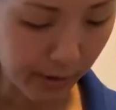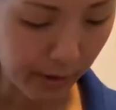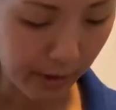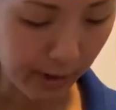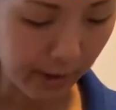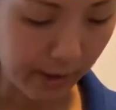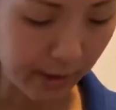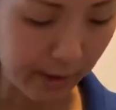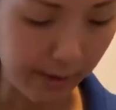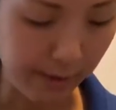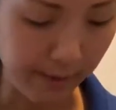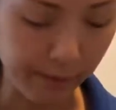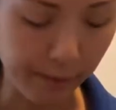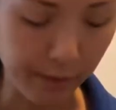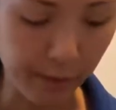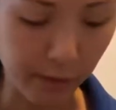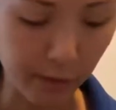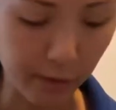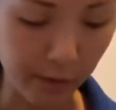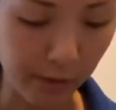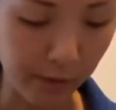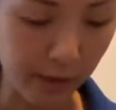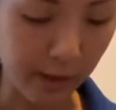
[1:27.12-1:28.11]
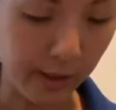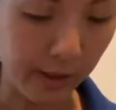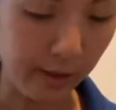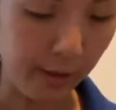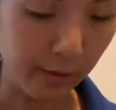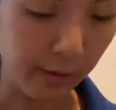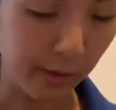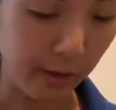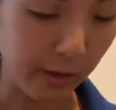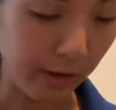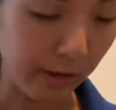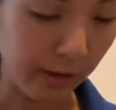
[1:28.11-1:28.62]
and if you look at
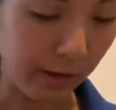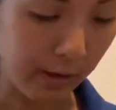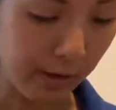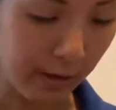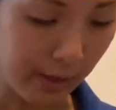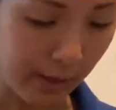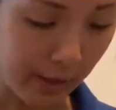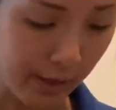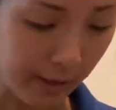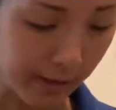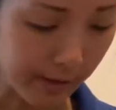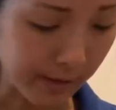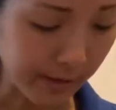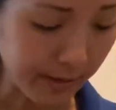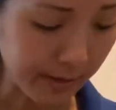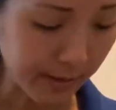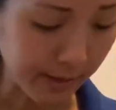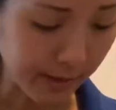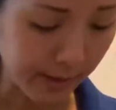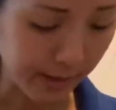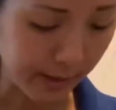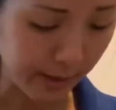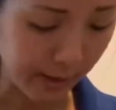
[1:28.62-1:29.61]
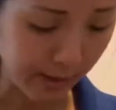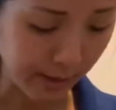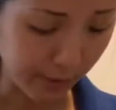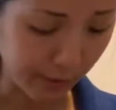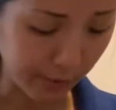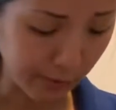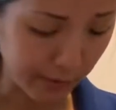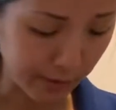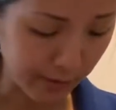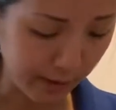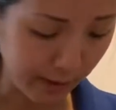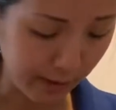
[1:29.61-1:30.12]
your clarinet, you'll
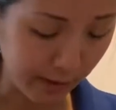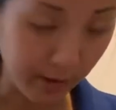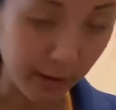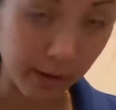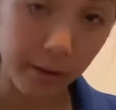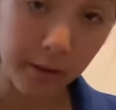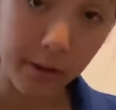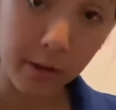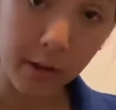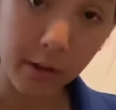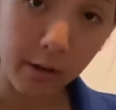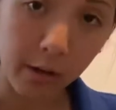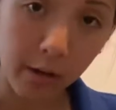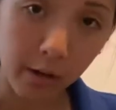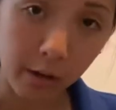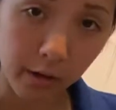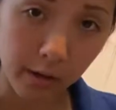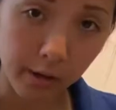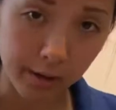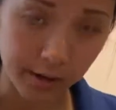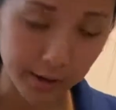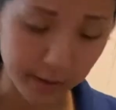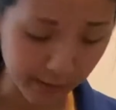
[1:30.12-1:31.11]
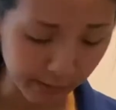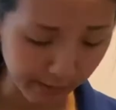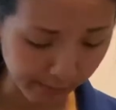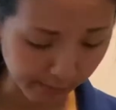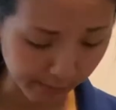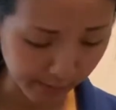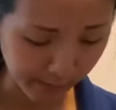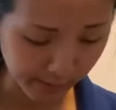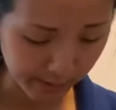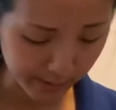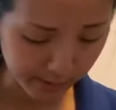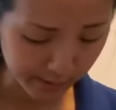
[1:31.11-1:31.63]
see that there are
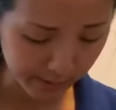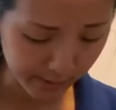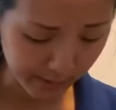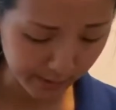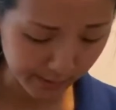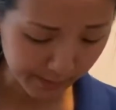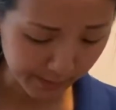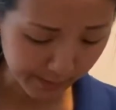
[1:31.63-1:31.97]
different